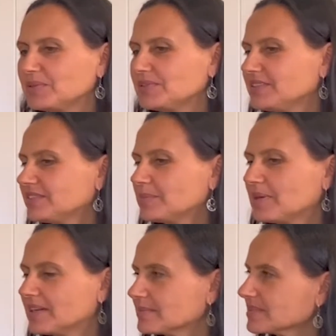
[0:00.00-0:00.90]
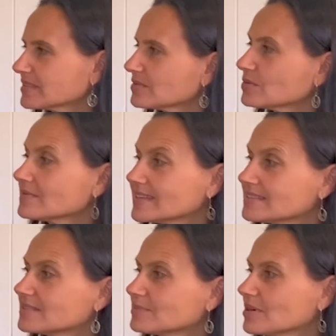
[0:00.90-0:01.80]
live in apartments or
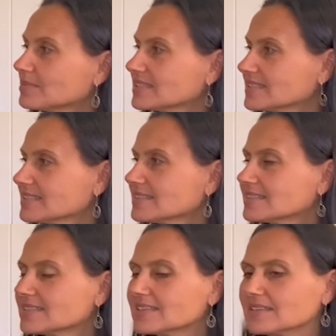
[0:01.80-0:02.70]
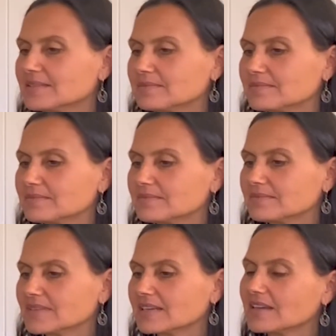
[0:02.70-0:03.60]
rented properties,
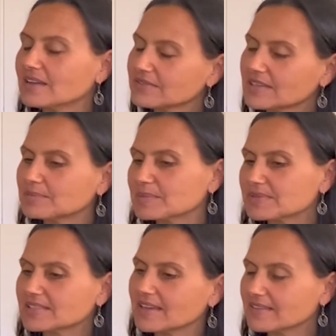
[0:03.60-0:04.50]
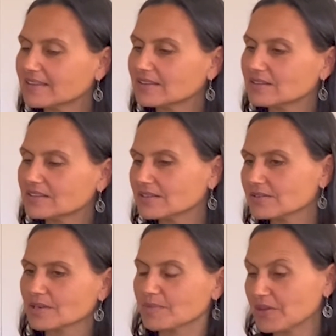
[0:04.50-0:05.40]
I've had people say that, I don't
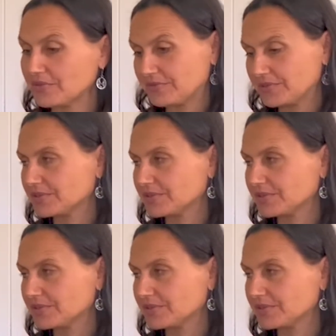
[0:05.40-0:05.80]
grow my own food